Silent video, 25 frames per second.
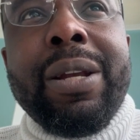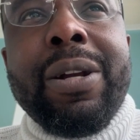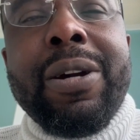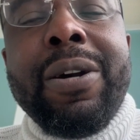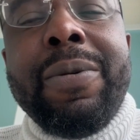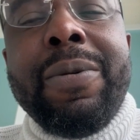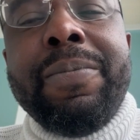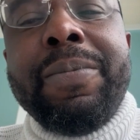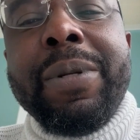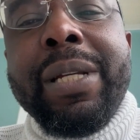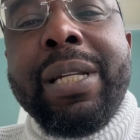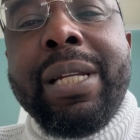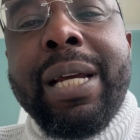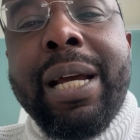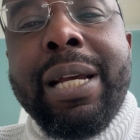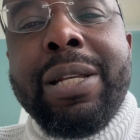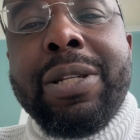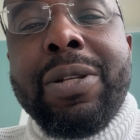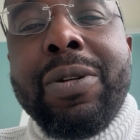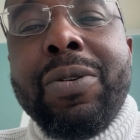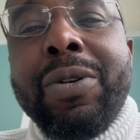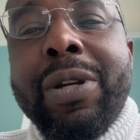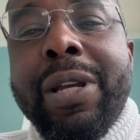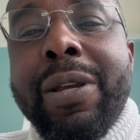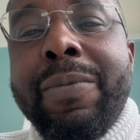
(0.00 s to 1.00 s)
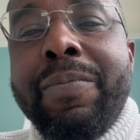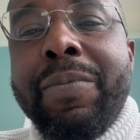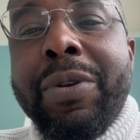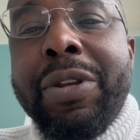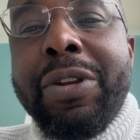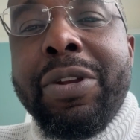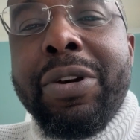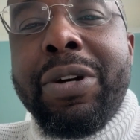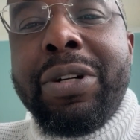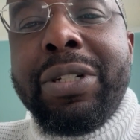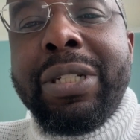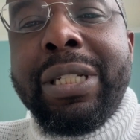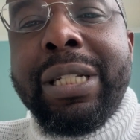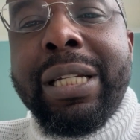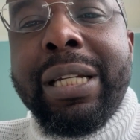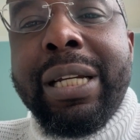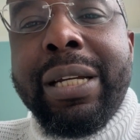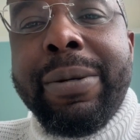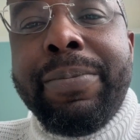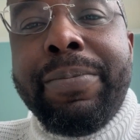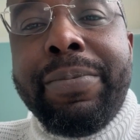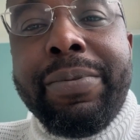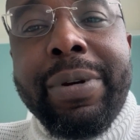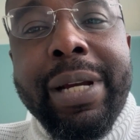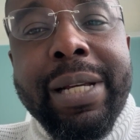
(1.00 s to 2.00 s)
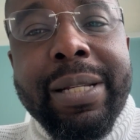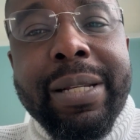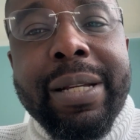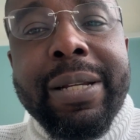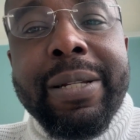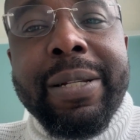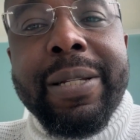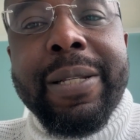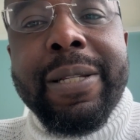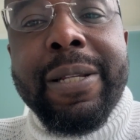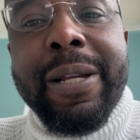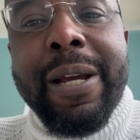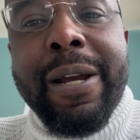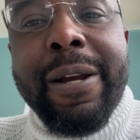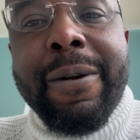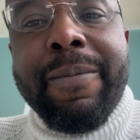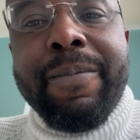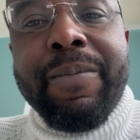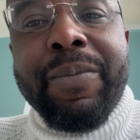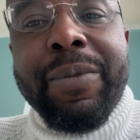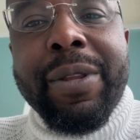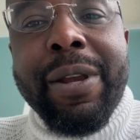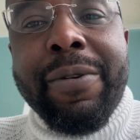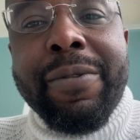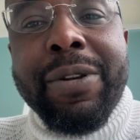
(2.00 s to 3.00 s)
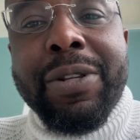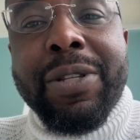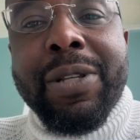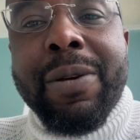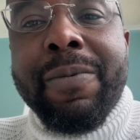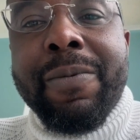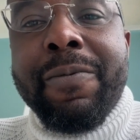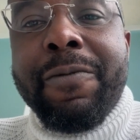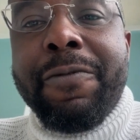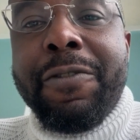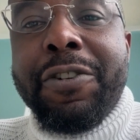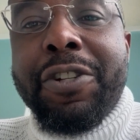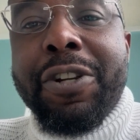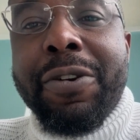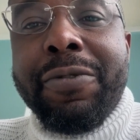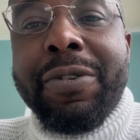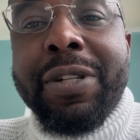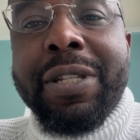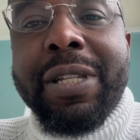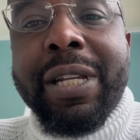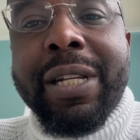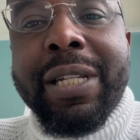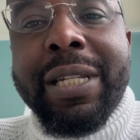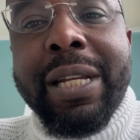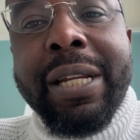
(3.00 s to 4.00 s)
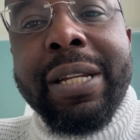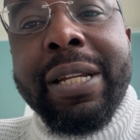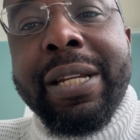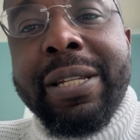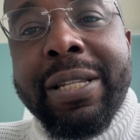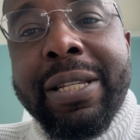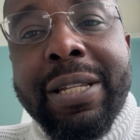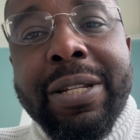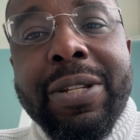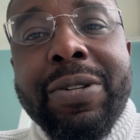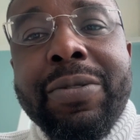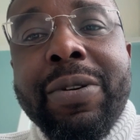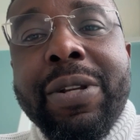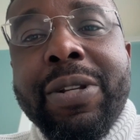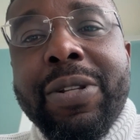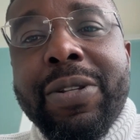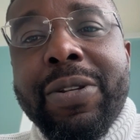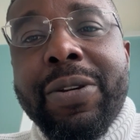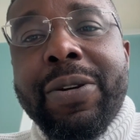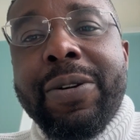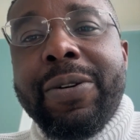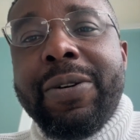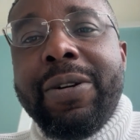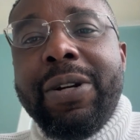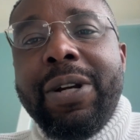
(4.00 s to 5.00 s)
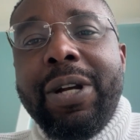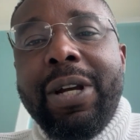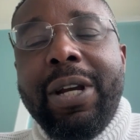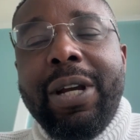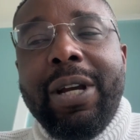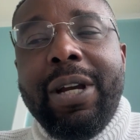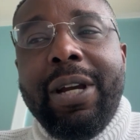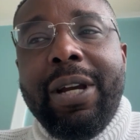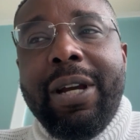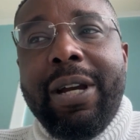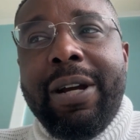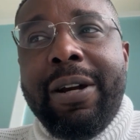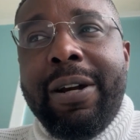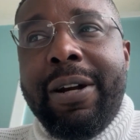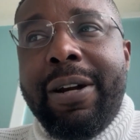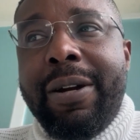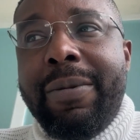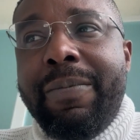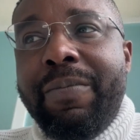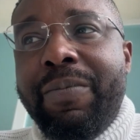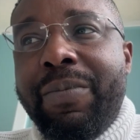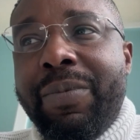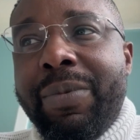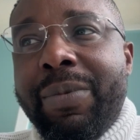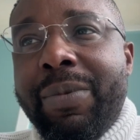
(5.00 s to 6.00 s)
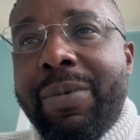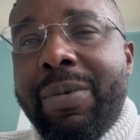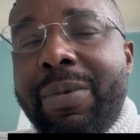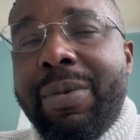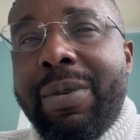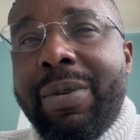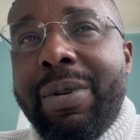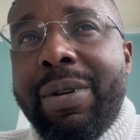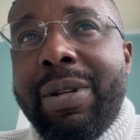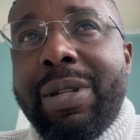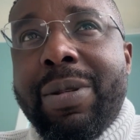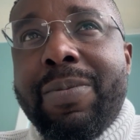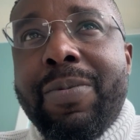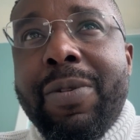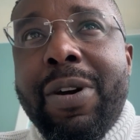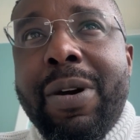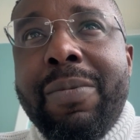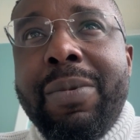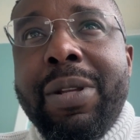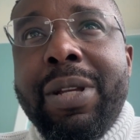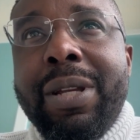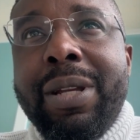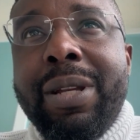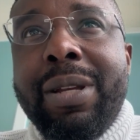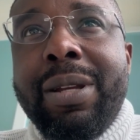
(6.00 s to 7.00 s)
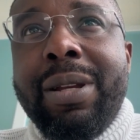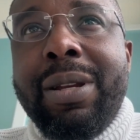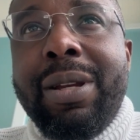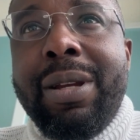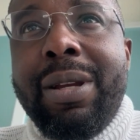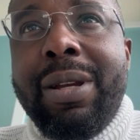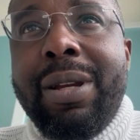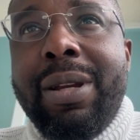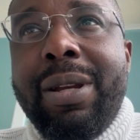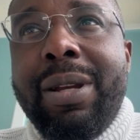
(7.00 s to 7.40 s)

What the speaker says: company that is looking beyond the present, there is some futuristic tendency to it. So it's probably